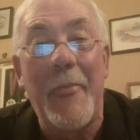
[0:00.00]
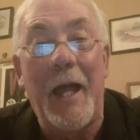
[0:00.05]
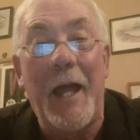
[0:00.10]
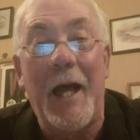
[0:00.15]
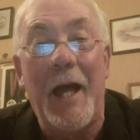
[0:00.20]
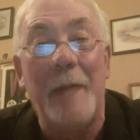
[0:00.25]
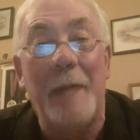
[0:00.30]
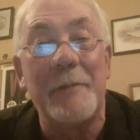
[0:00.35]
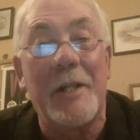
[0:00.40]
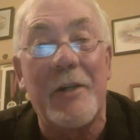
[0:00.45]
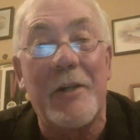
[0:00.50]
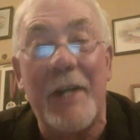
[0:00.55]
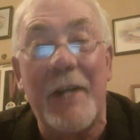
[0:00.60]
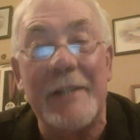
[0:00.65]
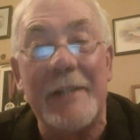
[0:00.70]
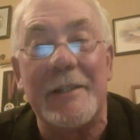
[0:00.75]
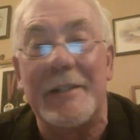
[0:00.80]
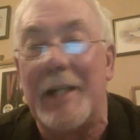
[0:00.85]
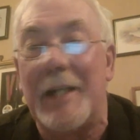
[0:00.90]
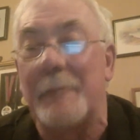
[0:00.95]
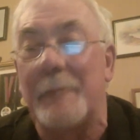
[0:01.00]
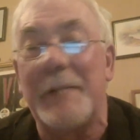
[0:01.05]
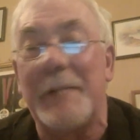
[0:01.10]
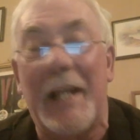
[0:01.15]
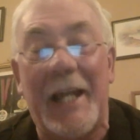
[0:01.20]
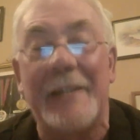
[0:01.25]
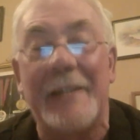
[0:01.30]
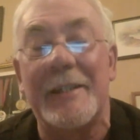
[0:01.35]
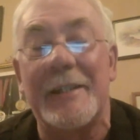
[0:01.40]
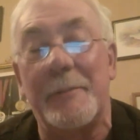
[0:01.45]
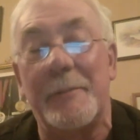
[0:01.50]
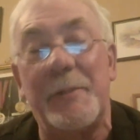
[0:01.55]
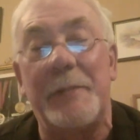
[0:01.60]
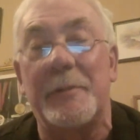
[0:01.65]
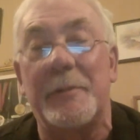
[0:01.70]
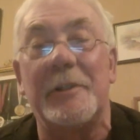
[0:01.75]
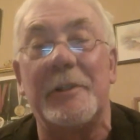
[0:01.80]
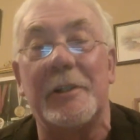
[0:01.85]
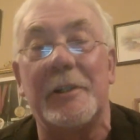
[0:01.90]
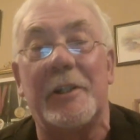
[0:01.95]
I'm great. I'm glad that
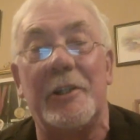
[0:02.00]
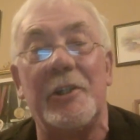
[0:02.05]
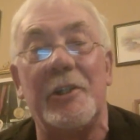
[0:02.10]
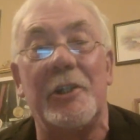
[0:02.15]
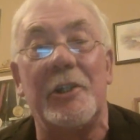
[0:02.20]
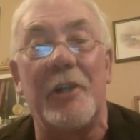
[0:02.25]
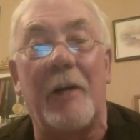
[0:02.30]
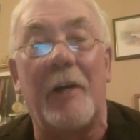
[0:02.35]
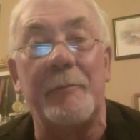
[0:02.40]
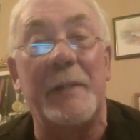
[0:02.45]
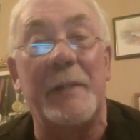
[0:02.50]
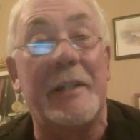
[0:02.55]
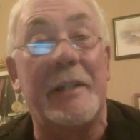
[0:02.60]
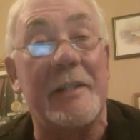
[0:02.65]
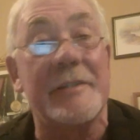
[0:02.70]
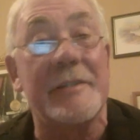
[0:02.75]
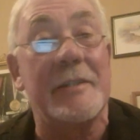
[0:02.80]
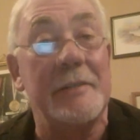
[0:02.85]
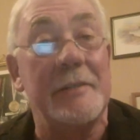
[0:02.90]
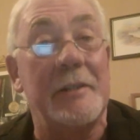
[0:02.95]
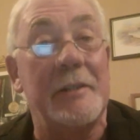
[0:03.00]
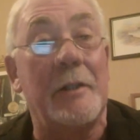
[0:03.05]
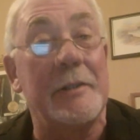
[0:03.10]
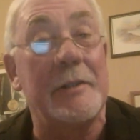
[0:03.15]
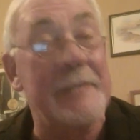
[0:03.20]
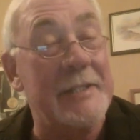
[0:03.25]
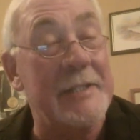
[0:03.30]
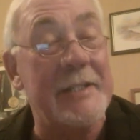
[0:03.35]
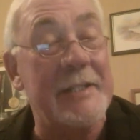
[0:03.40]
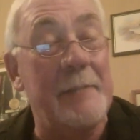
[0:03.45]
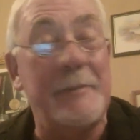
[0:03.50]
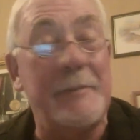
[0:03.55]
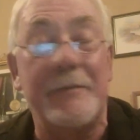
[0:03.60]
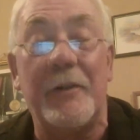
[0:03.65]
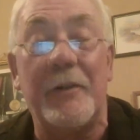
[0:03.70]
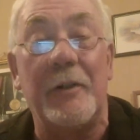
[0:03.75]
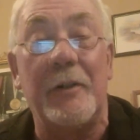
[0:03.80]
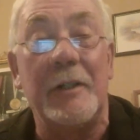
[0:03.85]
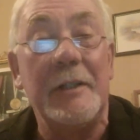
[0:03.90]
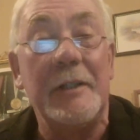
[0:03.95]
people can learn off me because, as I said
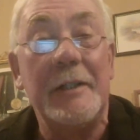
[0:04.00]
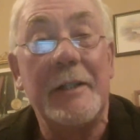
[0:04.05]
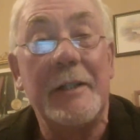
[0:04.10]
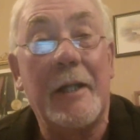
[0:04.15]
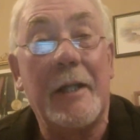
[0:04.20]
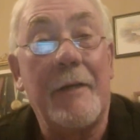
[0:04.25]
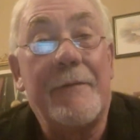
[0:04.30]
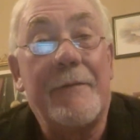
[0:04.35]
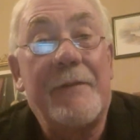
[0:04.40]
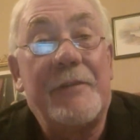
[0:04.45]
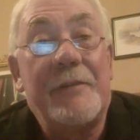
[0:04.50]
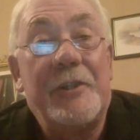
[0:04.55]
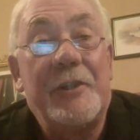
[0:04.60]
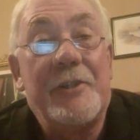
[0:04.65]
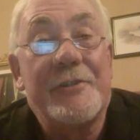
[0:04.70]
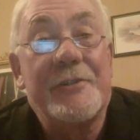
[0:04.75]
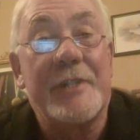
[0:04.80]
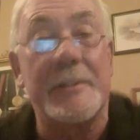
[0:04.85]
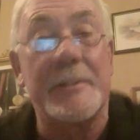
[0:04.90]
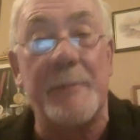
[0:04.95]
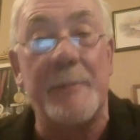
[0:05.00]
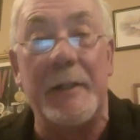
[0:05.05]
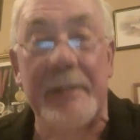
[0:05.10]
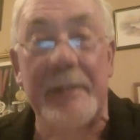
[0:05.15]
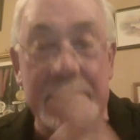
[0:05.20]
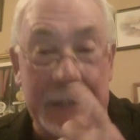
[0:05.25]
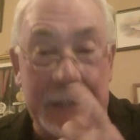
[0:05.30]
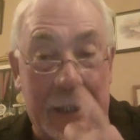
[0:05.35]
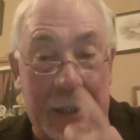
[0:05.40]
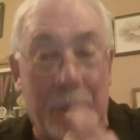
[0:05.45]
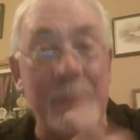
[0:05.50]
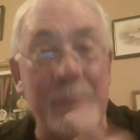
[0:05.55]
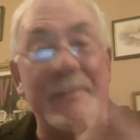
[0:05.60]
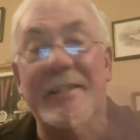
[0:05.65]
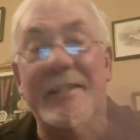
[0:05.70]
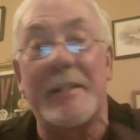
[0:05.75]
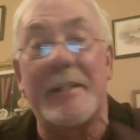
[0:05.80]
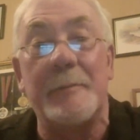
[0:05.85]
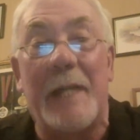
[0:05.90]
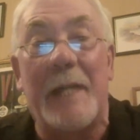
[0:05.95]
before, I've got 50 years experience now and
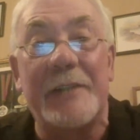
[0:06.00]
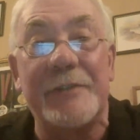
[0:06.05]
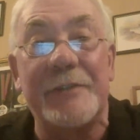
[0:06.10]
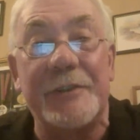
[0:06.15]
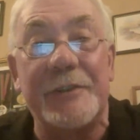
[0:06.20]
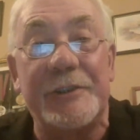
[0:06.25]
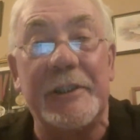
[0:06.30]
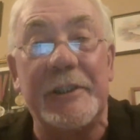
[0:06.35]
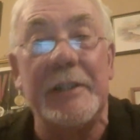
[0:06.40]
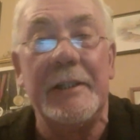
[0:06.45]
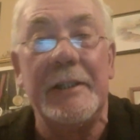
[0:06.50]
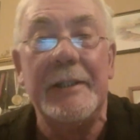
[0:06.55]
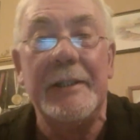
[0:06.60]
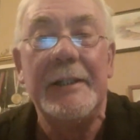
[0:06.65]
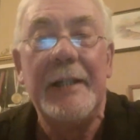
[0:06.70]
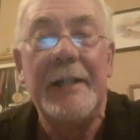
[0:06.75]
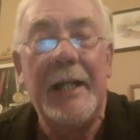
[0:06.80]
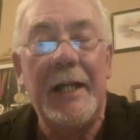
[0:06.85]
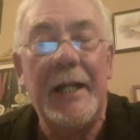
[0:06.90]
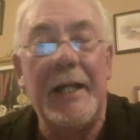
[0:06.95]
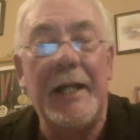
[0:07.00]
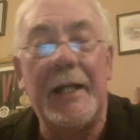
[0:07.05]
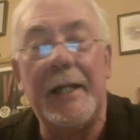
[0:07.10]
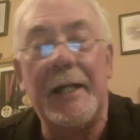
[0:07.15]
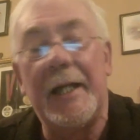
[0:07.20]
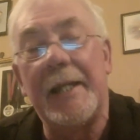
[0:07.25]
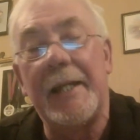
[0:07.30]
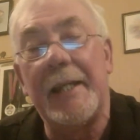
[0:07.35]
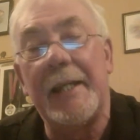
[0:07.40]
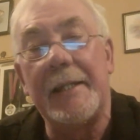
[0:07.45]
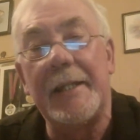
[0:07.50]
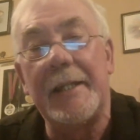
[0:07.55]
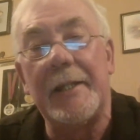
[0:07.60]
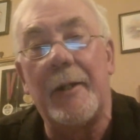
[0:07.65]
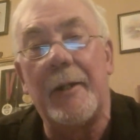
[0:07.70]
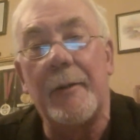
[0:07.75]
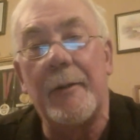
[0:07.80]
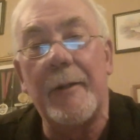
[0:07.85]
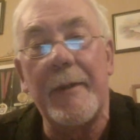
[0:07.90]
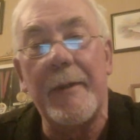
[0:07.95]
still match fishing. And,
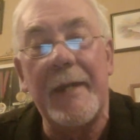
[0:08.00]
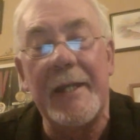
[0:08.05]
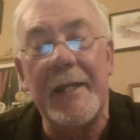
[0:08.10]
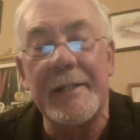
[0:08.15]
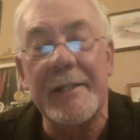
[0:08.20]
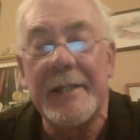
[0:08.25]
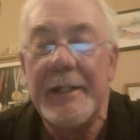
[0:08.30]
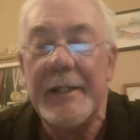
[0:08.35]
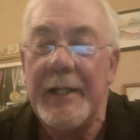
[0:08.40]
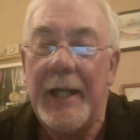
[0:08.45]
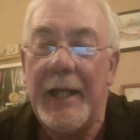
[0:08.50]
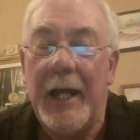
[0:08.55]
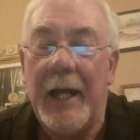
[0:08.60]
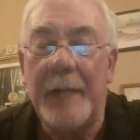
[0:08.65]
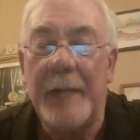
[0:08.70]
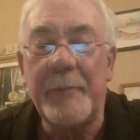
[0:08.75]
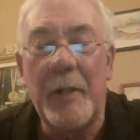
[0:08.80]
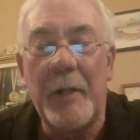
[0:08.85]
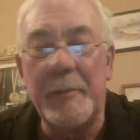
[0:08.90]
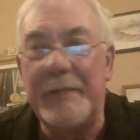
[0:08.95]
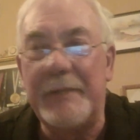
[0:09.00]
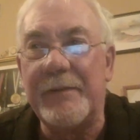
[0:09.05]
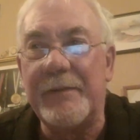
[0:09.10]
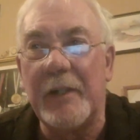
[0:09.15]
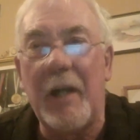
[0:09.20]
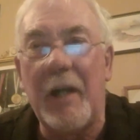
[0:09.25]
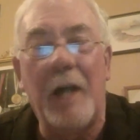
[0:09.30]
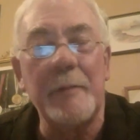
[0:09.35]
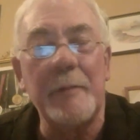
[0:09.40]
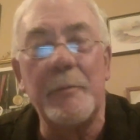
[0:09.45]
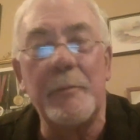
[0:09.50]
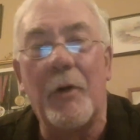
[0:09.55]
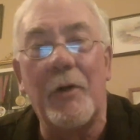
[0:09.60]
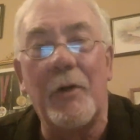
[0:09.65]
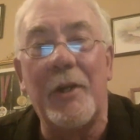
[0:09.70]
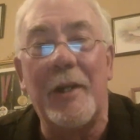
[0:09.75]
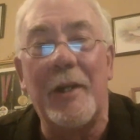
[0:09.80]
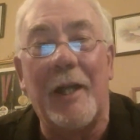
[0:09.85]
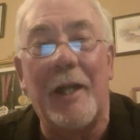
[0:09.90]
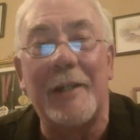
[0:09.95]
I've probably forgotten
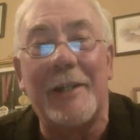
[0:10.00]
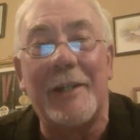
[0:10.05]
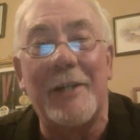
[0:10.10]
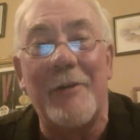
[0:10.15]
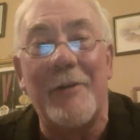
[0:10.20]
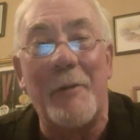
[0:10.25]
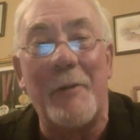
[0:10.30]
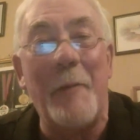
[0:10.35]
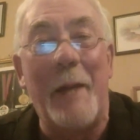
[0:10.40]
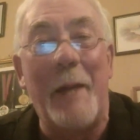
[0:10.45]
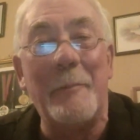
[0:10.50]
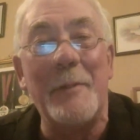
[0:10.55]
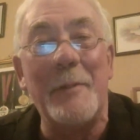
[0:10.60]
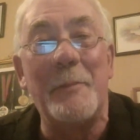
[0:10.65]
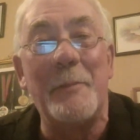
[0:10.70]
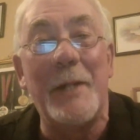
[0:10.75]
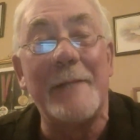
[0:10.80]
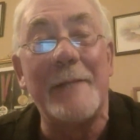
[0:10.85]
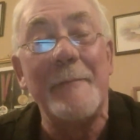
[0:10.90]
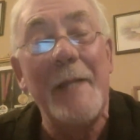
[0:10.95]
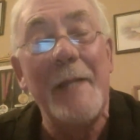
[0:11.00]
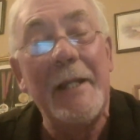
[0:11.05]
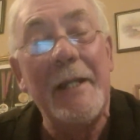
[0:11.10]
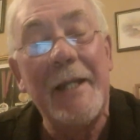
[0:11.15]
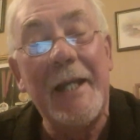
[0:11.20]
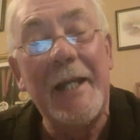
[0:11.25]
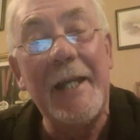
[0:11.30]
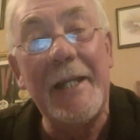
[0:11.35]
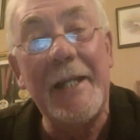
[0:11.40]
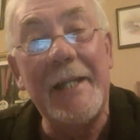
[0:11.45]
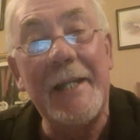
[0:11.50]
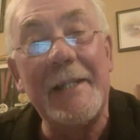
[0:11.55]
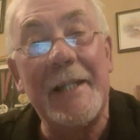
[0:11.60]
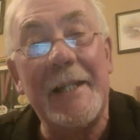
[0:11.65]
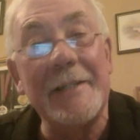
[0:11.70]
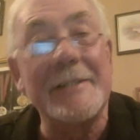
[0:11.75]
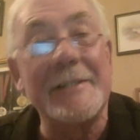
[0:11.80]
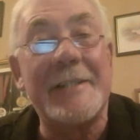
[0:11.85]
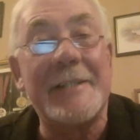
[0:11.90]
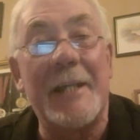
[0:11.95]
more than I can remember, but
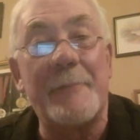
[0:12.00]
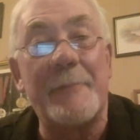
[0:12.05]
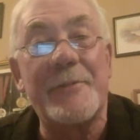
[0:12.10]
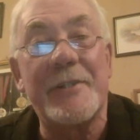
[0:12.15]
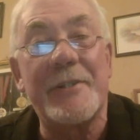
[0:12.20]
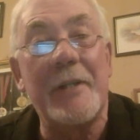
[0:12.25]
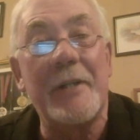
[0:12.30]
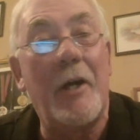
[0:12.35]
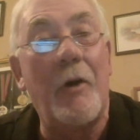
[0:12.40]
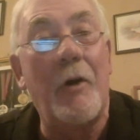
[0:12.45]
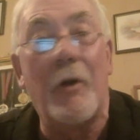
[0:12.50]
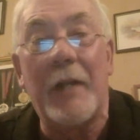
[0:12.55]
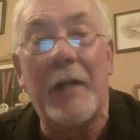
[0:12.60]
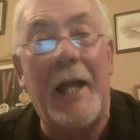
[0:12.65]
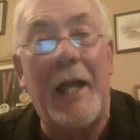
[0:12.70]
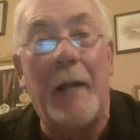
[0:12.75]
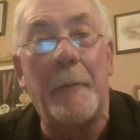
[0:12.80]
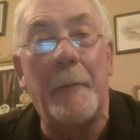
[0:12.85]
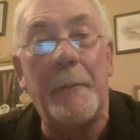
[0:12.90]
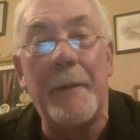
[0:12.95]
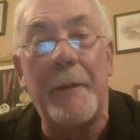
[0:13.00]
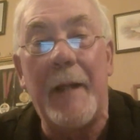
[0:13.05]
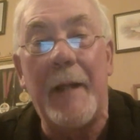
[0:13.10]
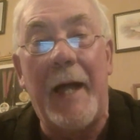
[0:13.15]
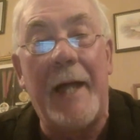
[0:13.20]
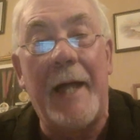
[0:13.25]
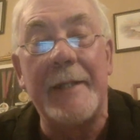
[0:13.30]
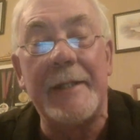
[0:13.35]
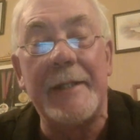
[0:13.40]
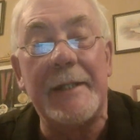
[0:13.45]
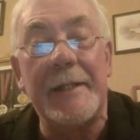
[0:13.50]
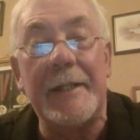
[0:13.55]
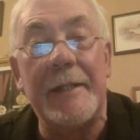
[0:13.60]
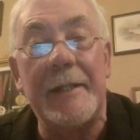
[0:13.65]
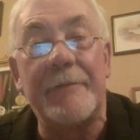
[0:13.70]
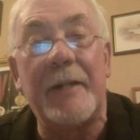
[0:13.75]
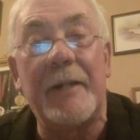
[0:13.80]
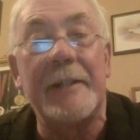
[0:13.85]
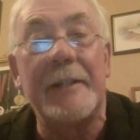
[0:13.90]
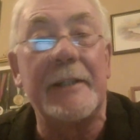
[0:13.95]
little tips all help. And
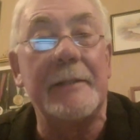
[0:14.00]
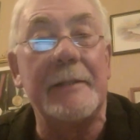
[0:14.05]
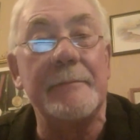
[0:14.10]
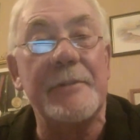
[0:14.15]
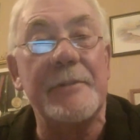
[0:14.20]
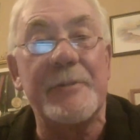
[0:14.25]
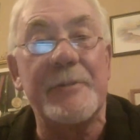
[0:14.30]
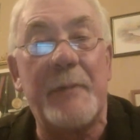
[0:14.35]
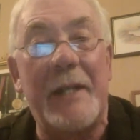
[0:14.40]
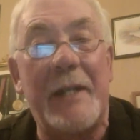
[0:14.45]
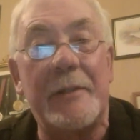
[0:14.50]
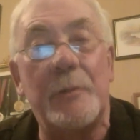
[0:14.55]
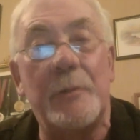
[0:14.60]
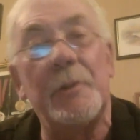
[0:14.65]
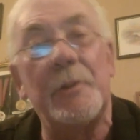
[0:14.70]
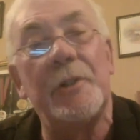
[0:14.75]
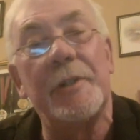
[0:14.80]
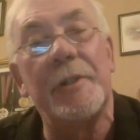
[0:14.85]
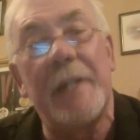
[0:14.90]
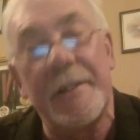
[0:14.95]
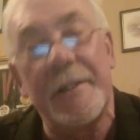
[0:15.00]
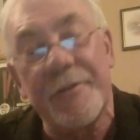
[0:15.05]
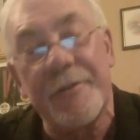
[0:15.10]
if I can spread the word, then